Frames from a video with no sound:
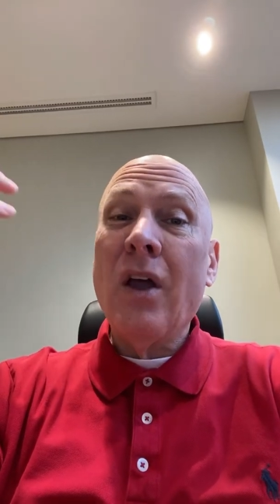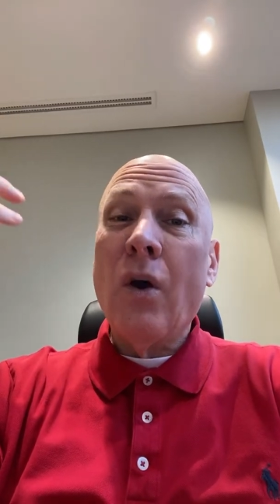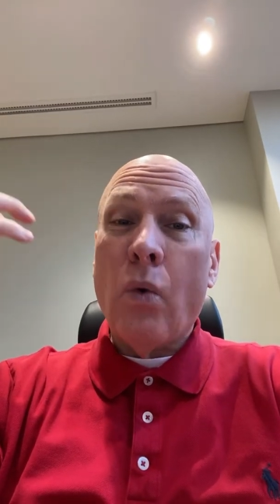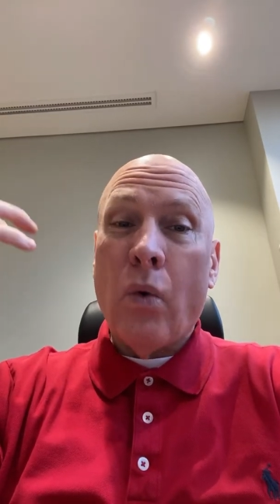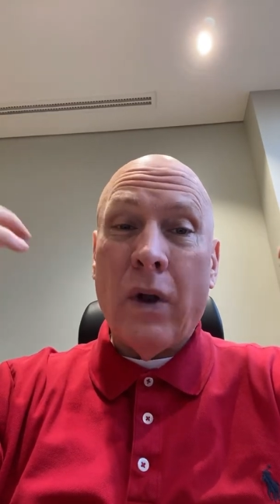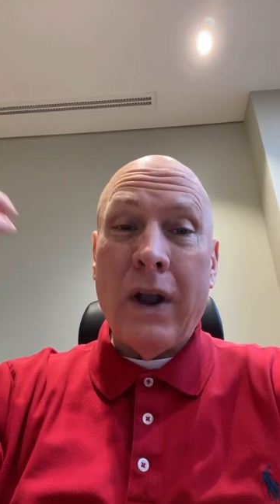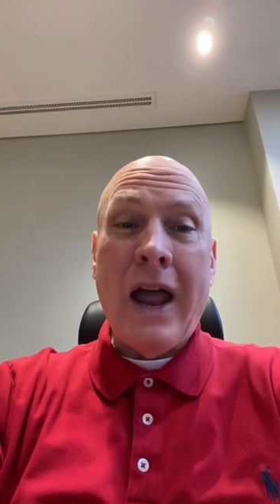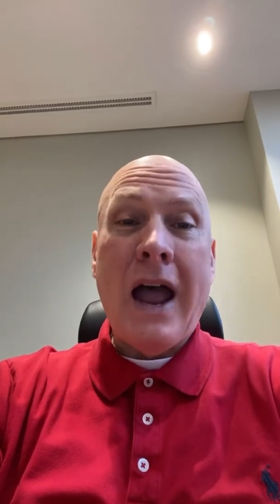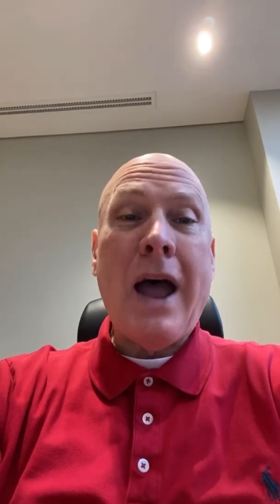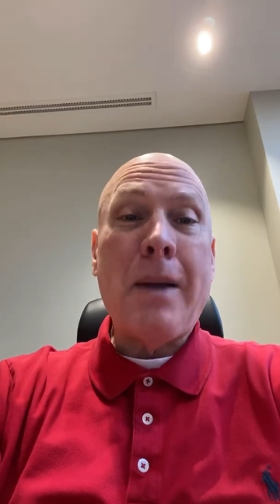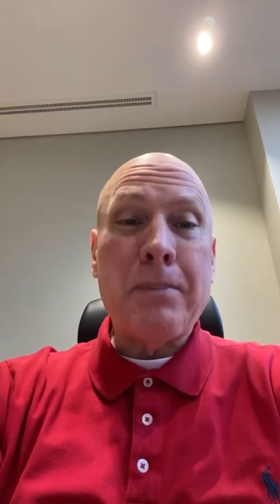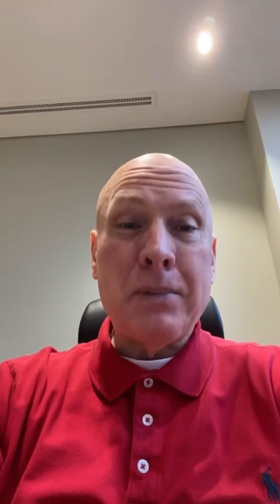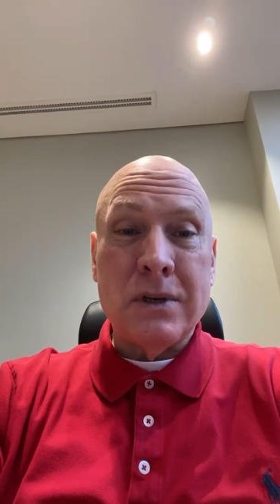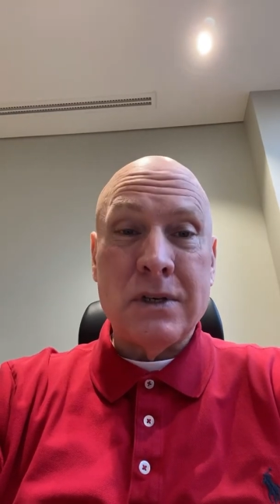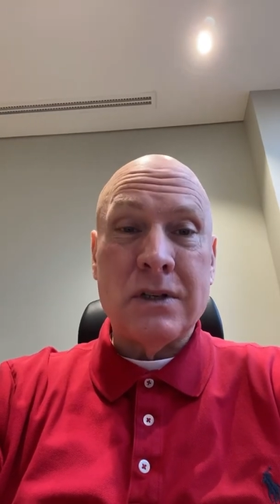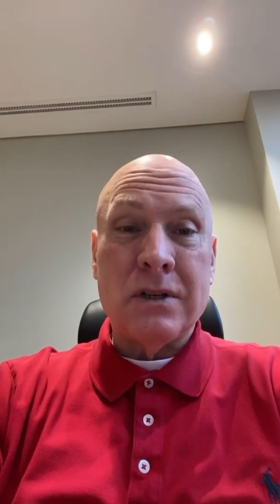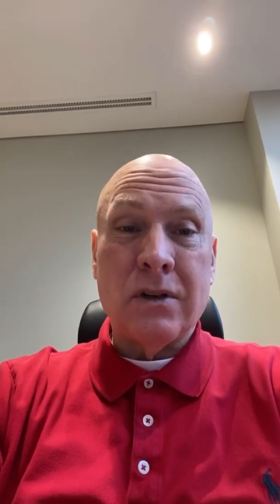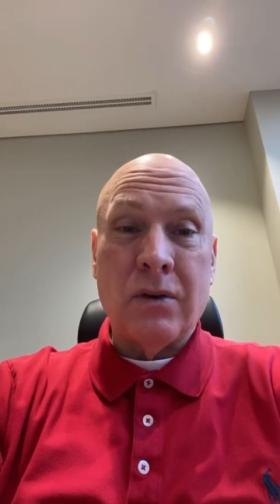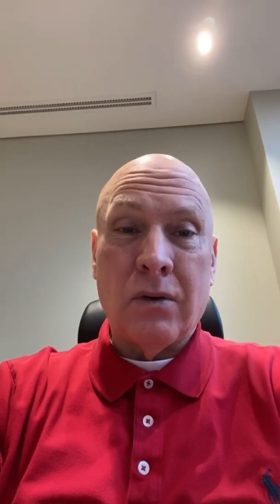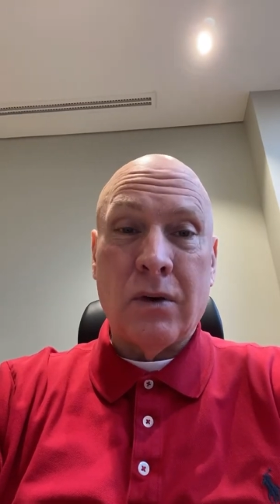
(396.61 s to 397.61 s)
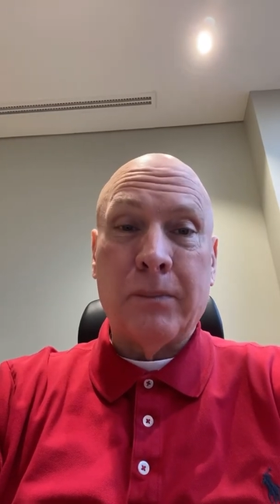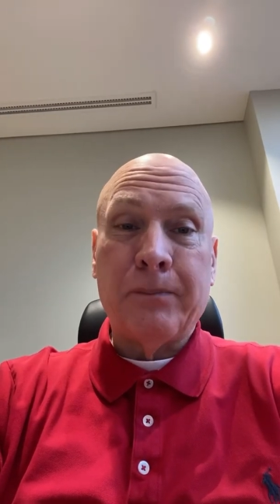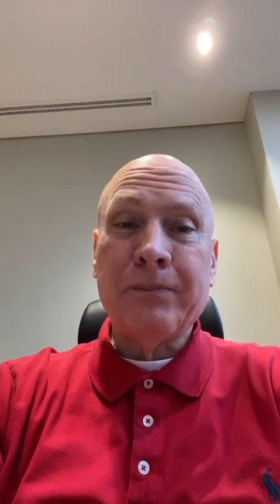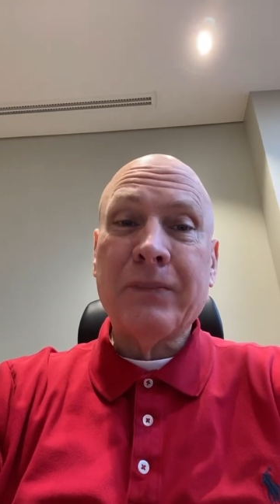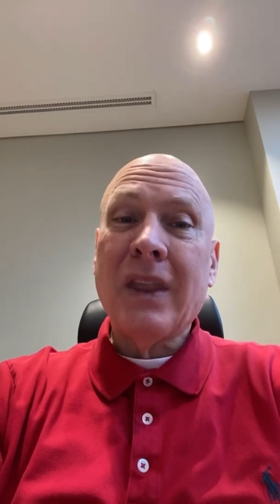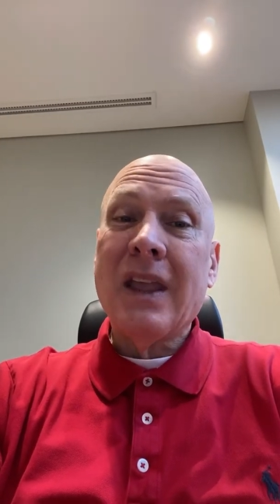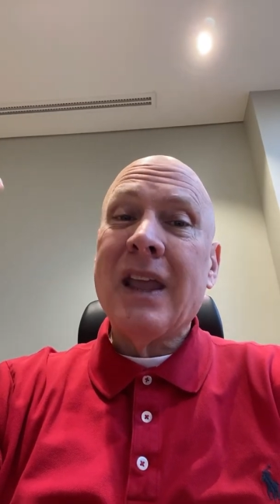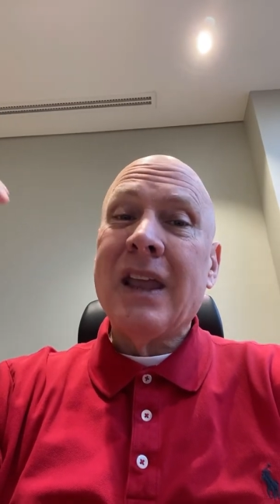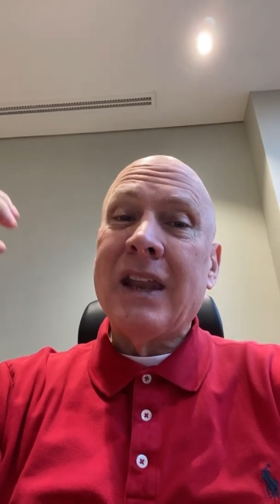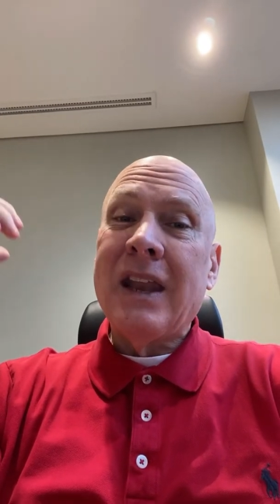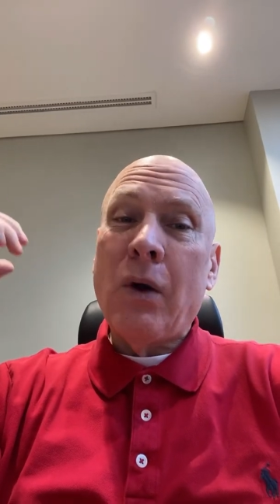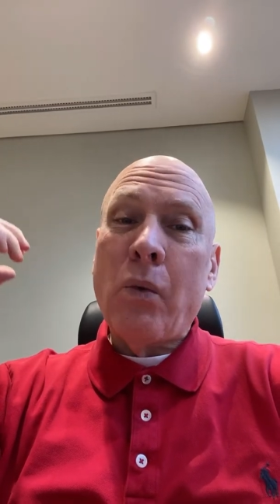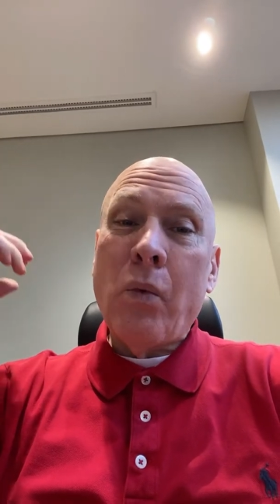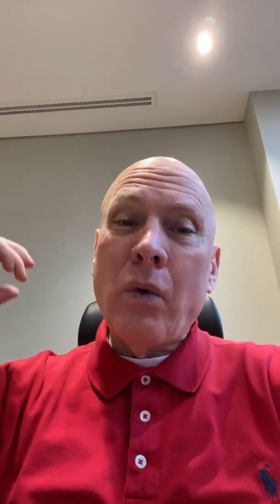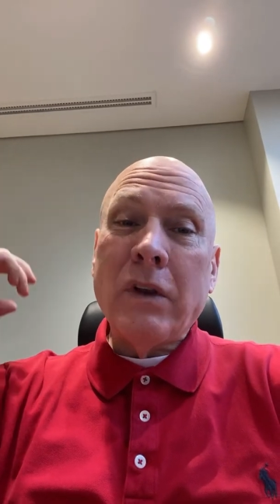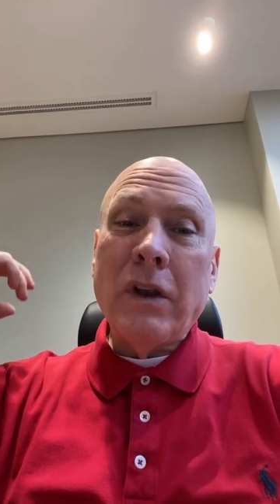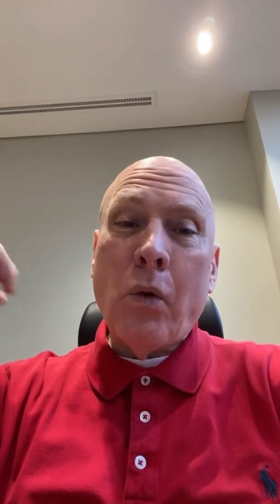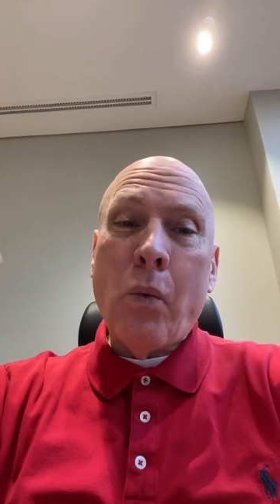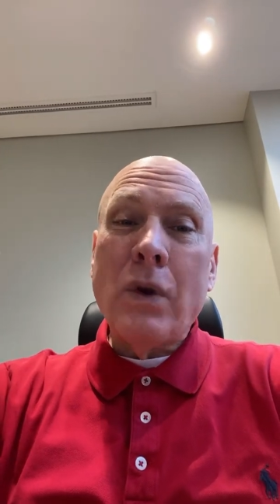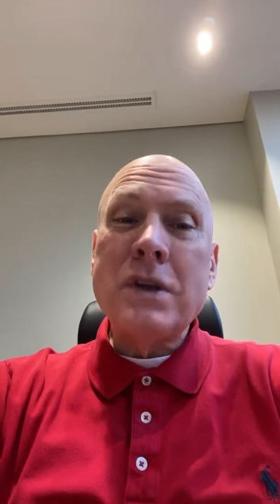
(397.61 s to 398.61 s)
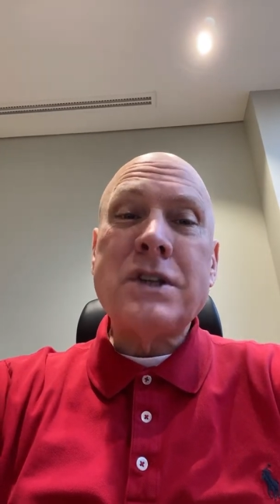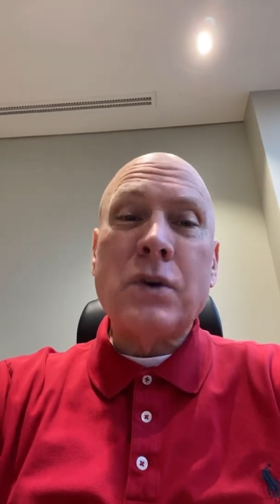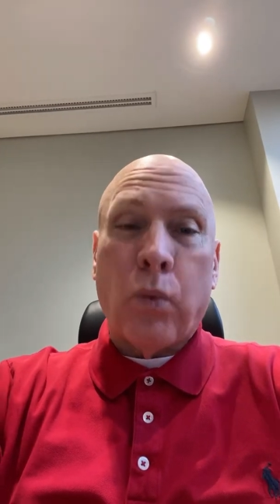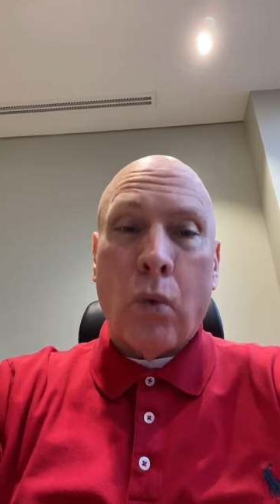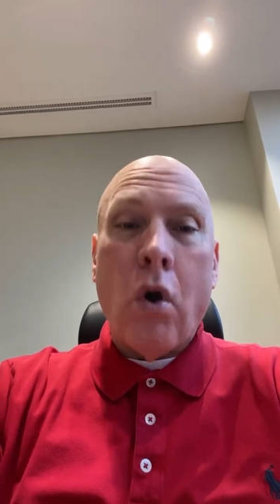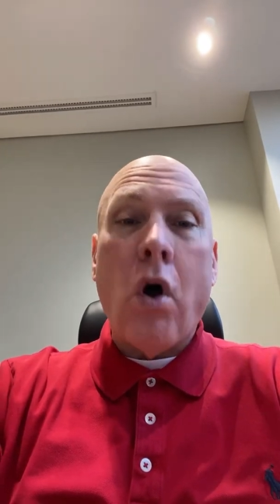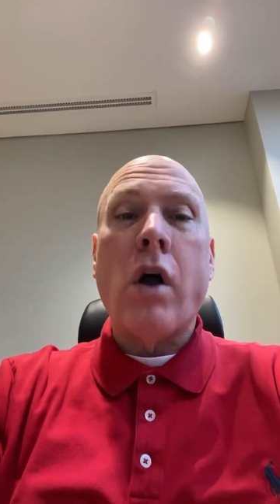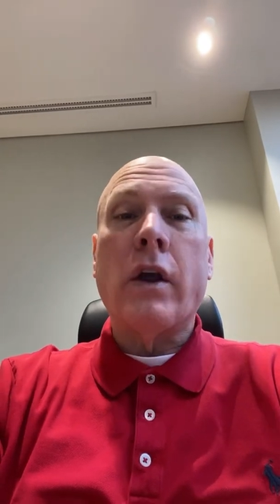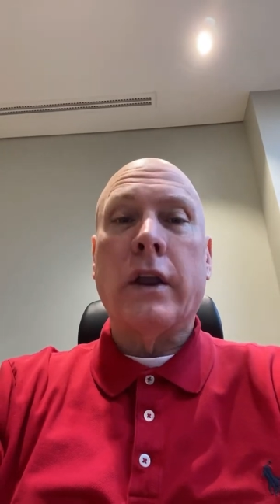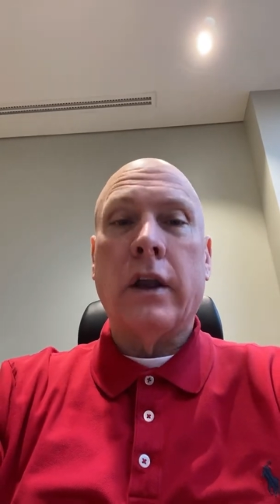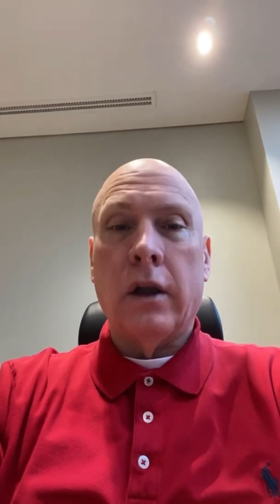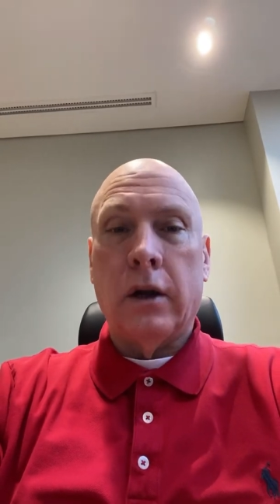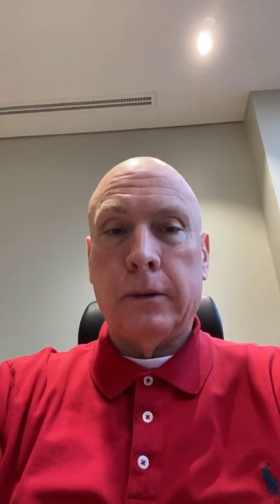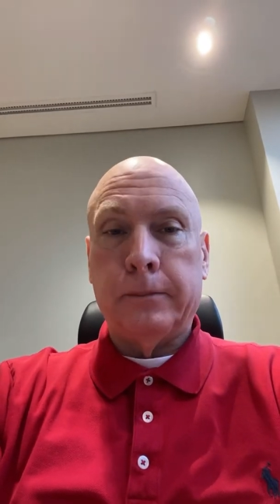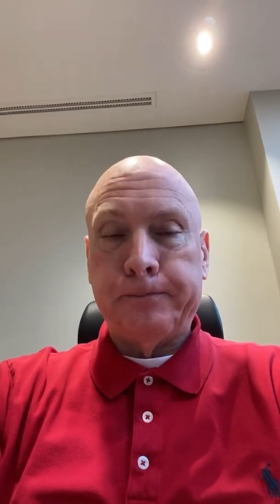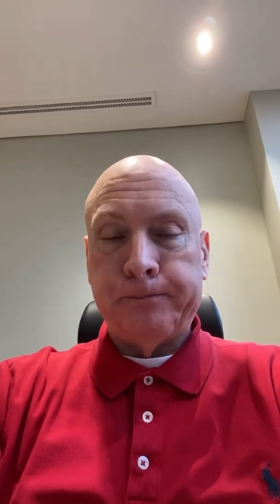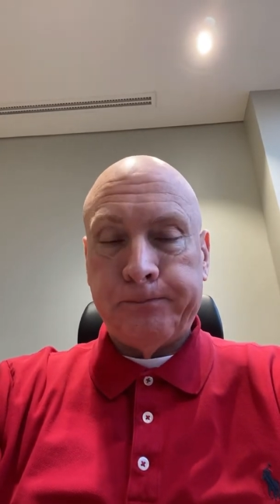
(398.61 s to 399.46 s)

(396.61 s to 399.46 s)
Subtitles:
what happened to her. Now what's wrong here?